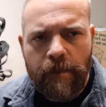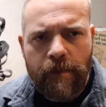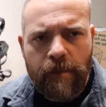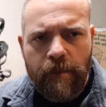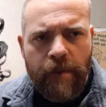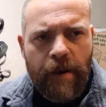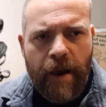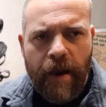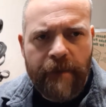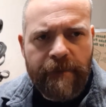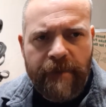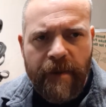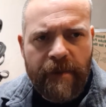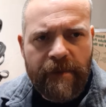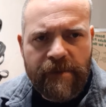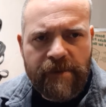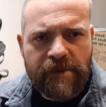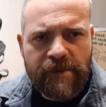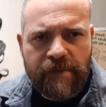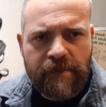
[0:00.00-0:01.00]
we have to have
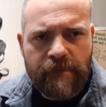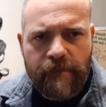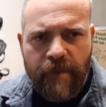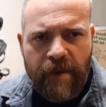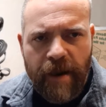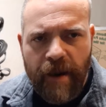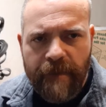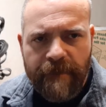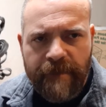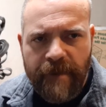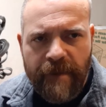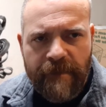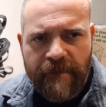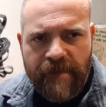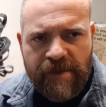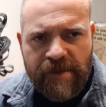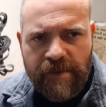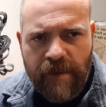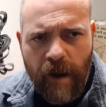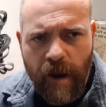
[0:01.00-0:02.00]

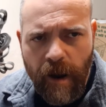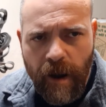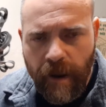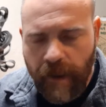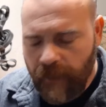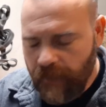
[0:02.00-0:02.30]
this talk.